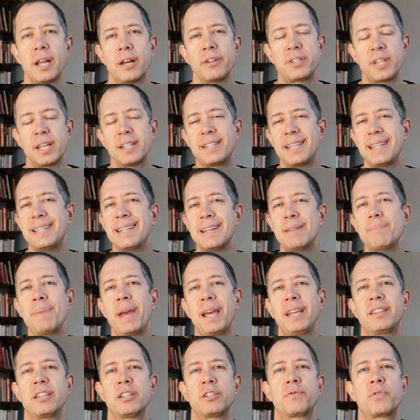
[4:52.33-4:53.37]
Now, since he did
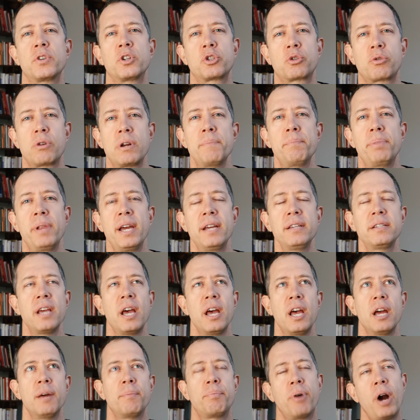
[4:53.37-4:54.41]
make this for screenplays,
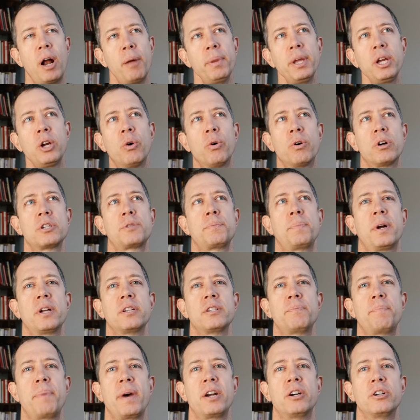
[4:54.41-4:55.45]
it probably
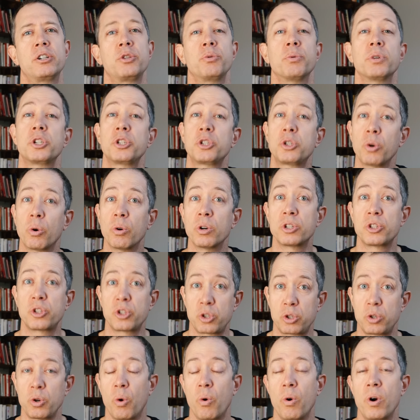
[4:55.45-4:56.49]
corresponds better to a short
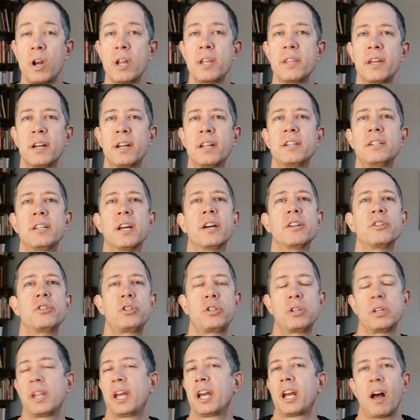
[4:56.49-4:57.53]
story than it does
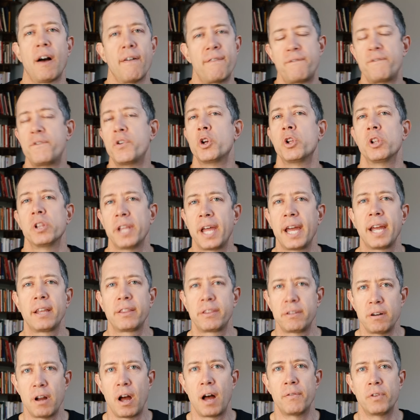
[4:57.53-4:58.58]
to like a
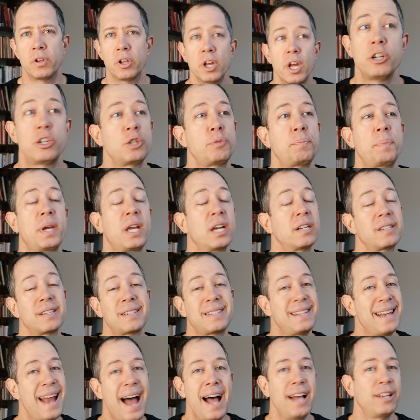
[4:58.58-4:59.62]
full-length novel, just because
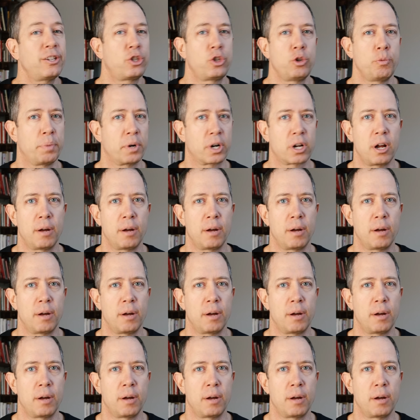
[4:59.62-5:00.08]
it's not super